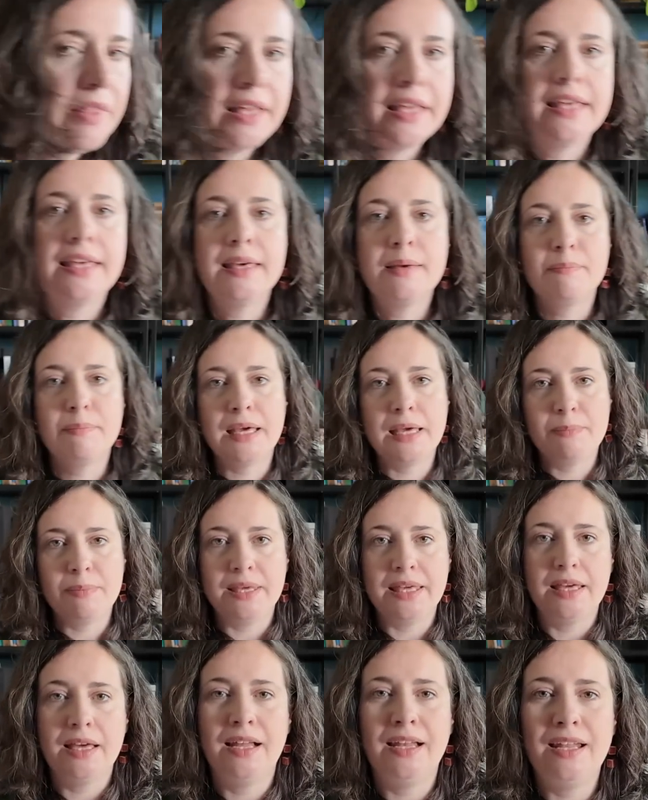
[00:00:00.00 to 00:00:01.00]
thinking
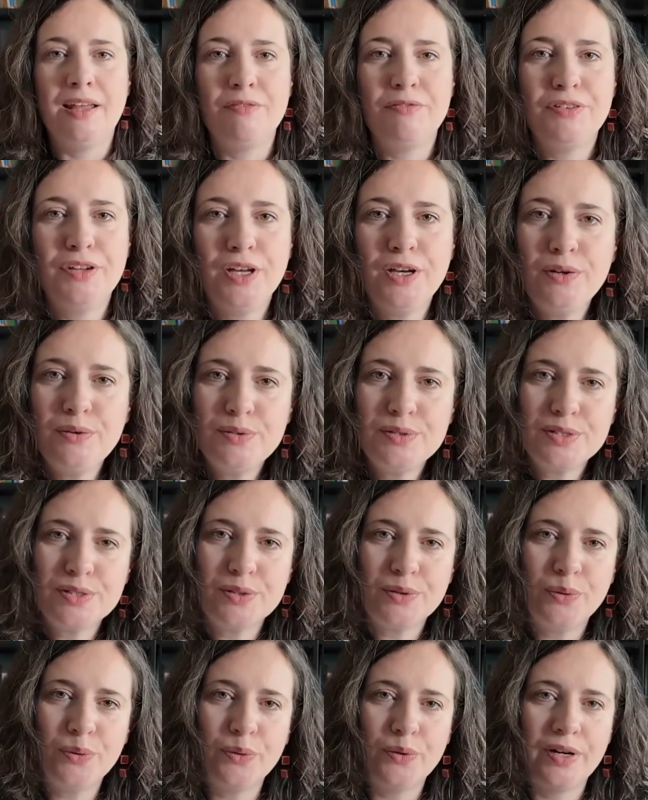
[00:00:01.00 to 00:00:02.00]
maybe a love note
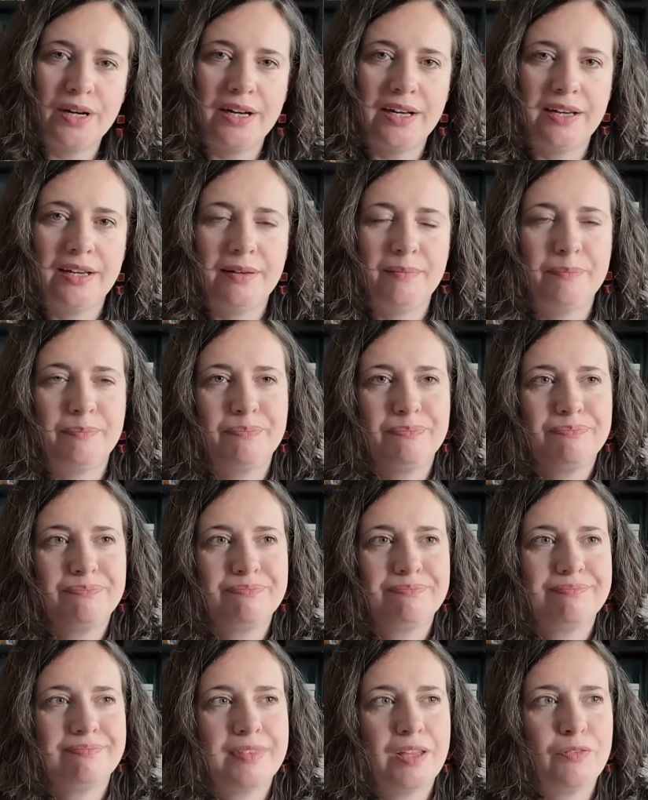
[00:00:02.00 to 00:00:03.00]
or
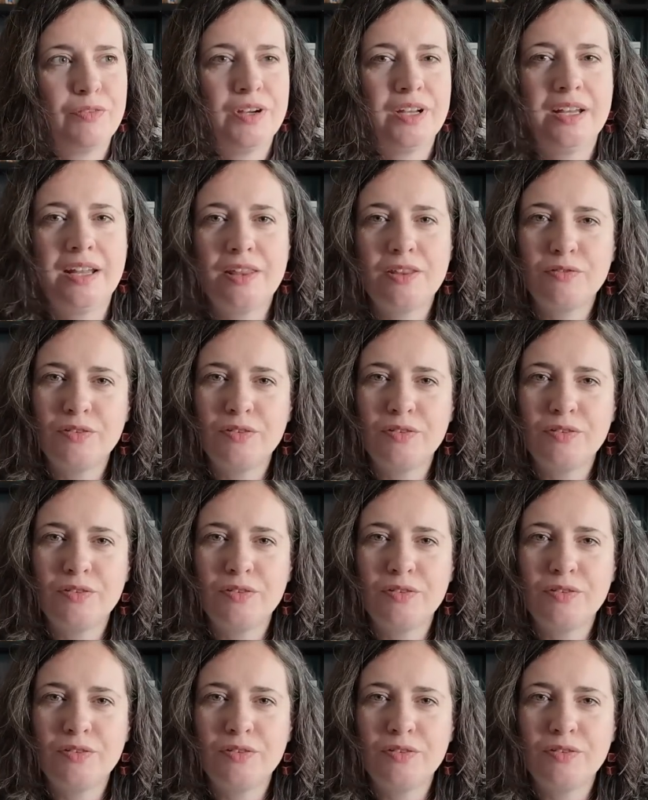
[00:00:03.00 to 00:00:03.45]
another